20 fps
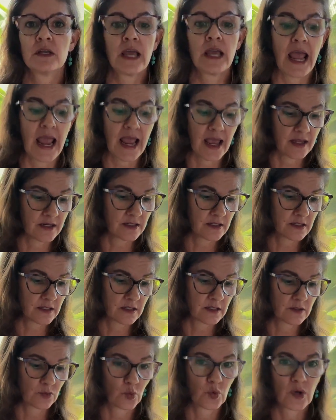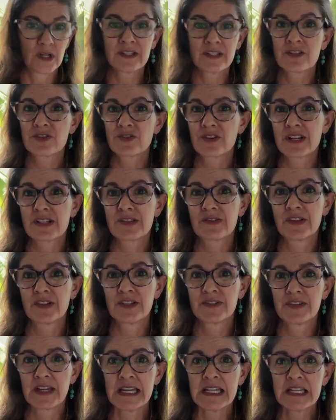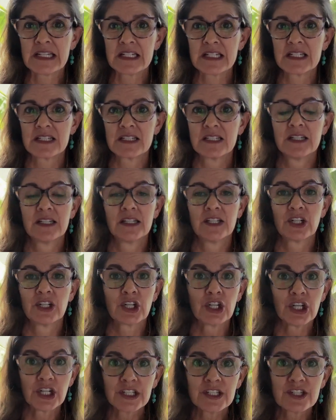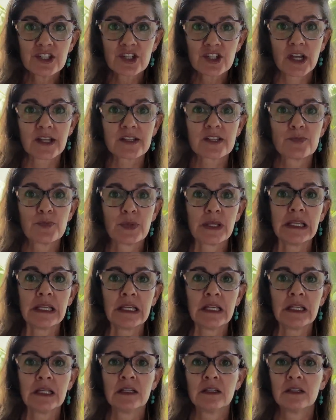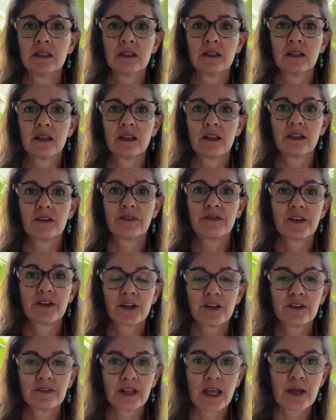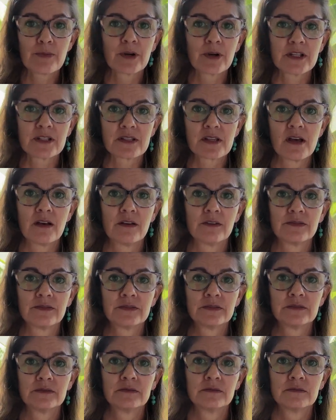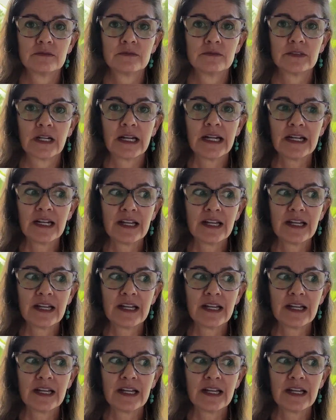And one stressful event could just be the fear of labor itself, right?